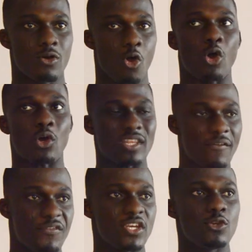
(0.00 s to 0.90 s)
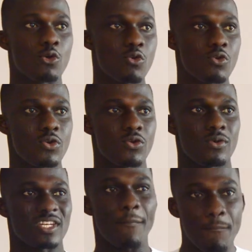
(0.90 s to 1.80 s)
or on the video,
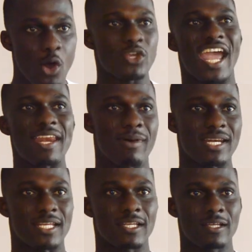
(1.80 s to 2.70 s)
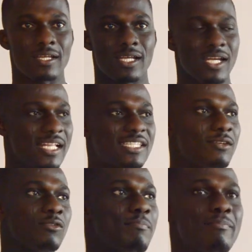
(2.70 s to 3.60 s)
the more you earn money.
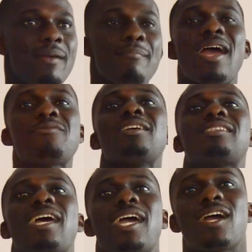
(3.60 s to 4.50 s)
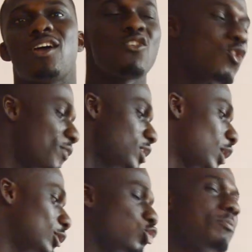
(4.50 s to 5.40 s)
Until may say
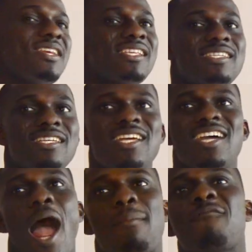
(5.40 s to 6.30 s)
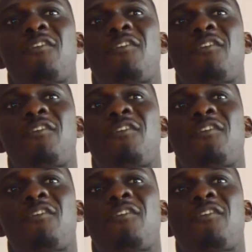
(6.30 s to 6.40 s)
video 2 minutes, I'm on